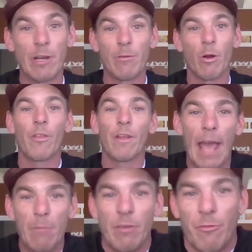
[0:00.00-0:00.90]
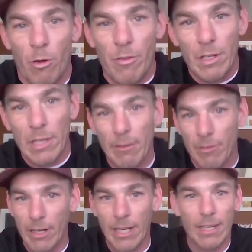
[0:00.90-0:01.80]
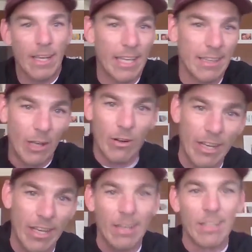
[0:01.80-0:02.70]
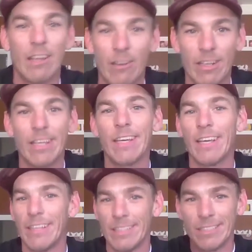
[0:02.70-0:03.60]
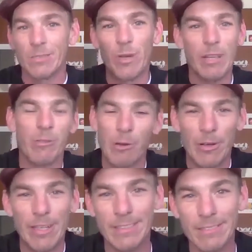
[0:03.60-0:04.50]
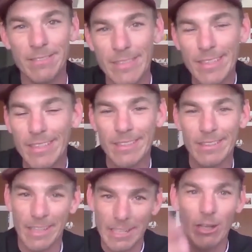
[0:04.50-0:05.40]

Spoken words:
the night before the delivery, I loaded it, unloaded it, and then just went through it and leaned on.